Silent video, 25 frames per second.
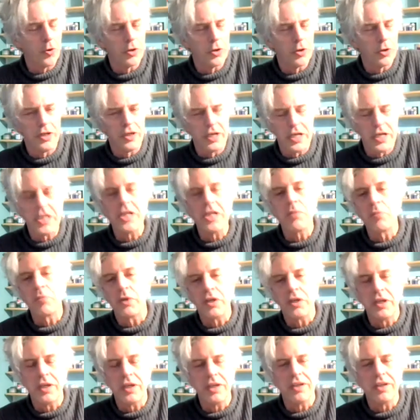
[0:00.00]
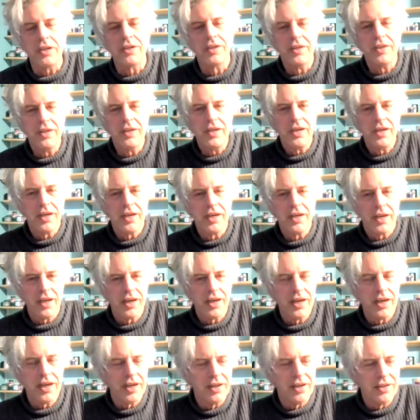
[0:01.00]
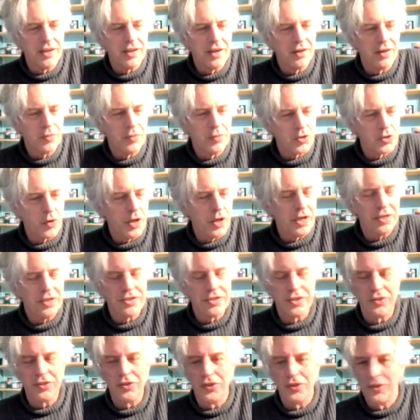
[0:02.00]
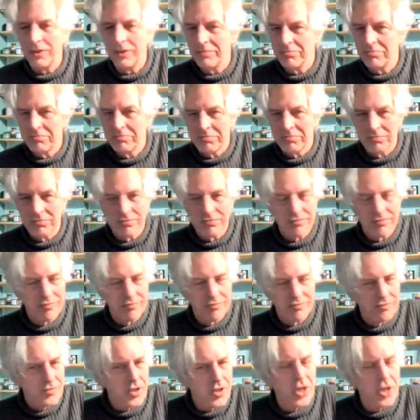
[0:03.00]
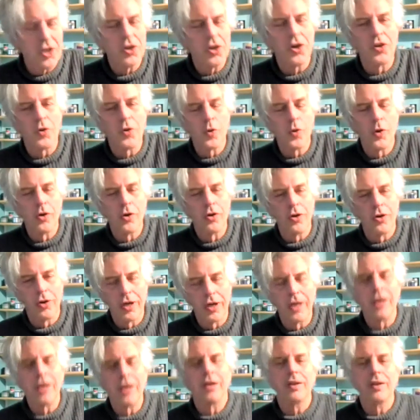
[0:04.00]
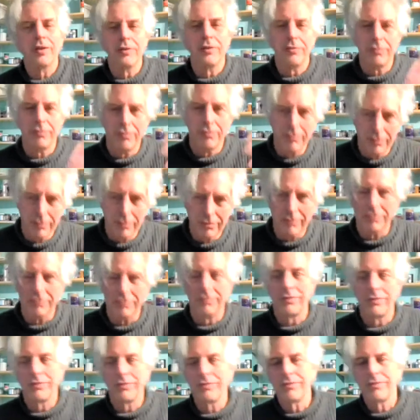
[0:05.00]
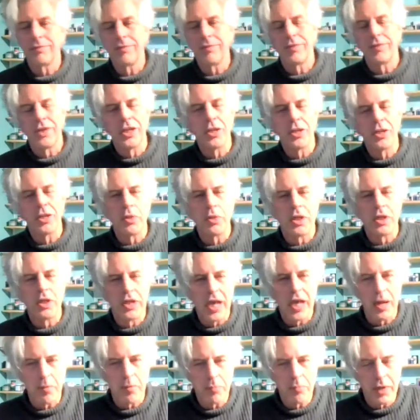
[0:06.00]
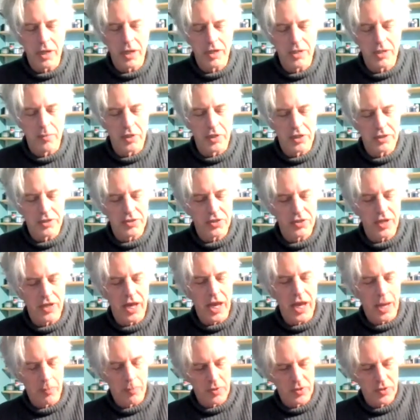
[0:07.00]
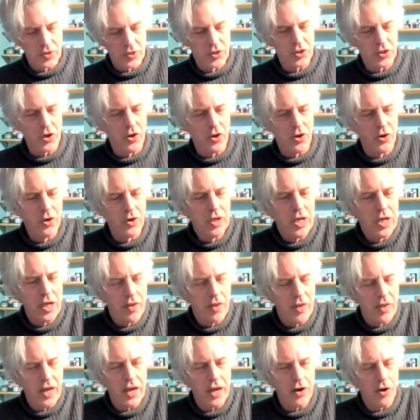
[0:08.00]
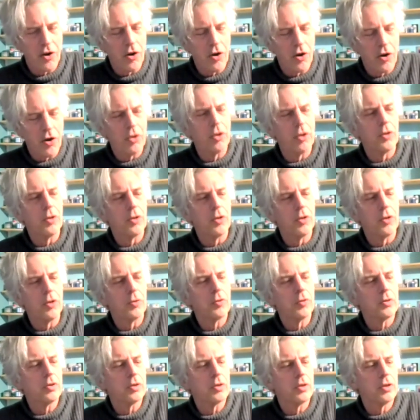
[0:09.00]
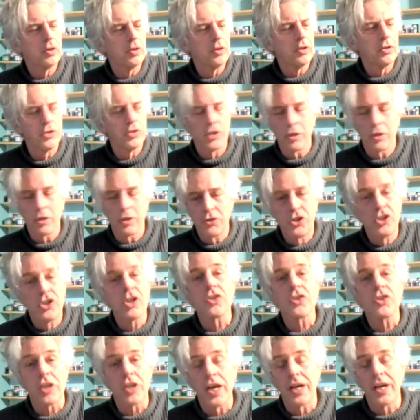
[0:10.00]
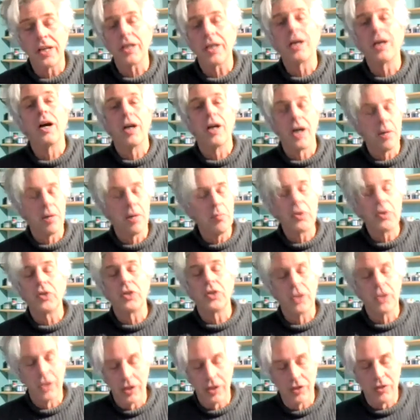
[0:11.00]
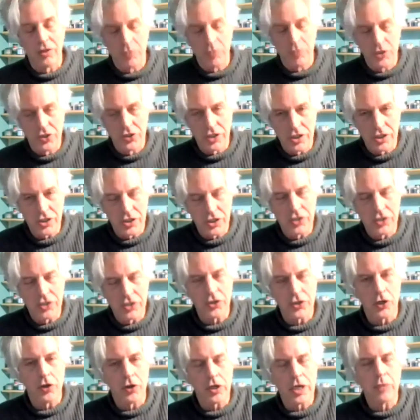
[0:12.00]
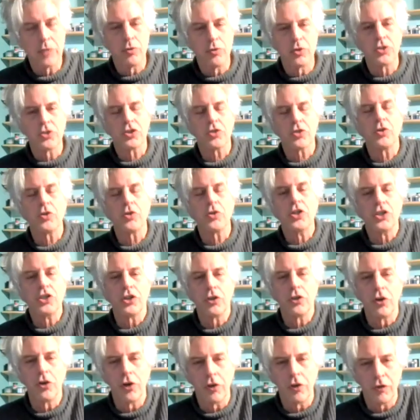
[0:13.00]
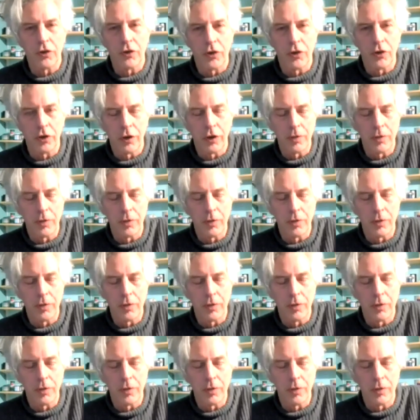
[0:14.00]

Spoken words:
an EP, had was ready to take on the world, and then the pandemic happens. So that all, just like a million other musicians, it all came to a screeching halt for her.